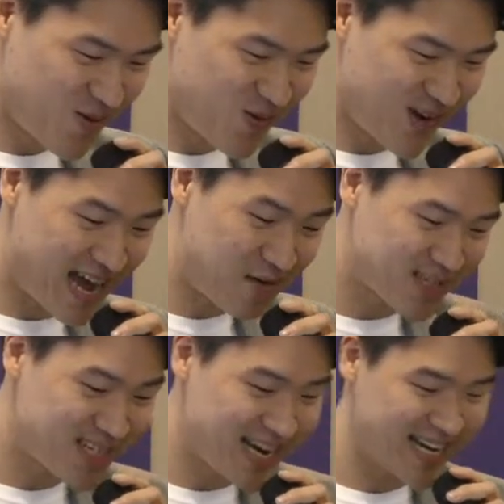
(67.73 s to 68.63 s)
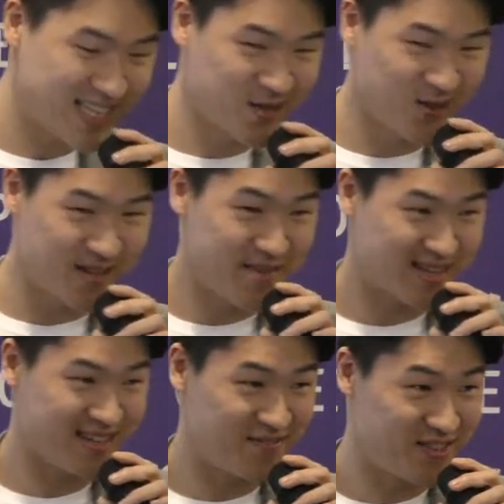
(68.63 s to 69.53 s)
When I was in high school in
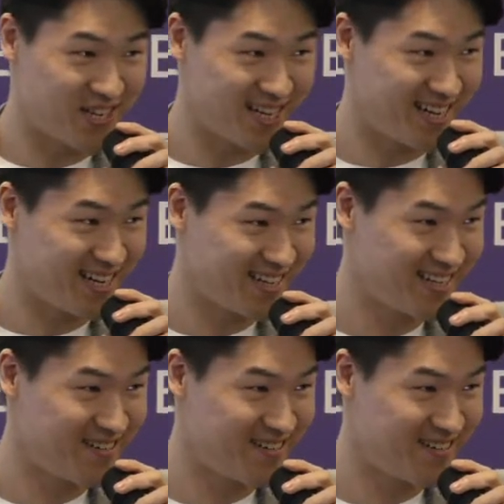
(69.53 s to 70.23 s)
McLean, Virginia,